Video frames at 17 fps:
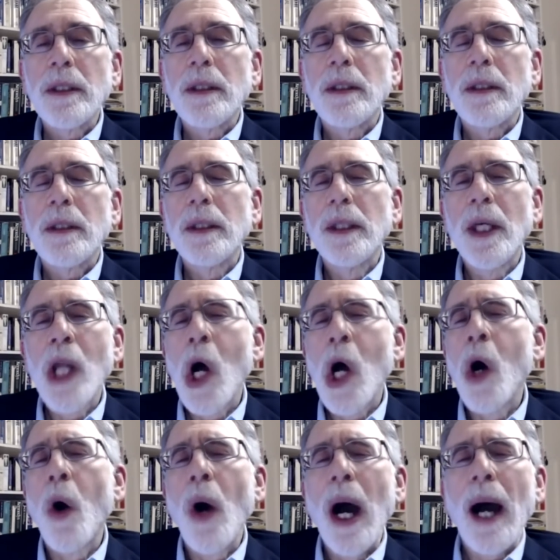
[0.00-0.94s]
You
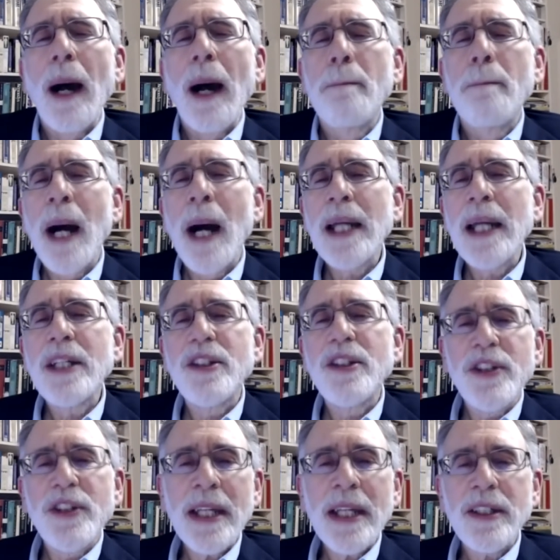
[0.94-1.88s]
know, uh, my
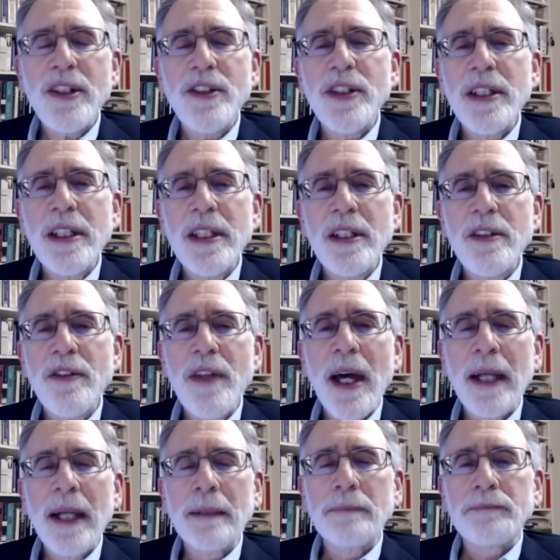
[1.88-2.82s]
sense is that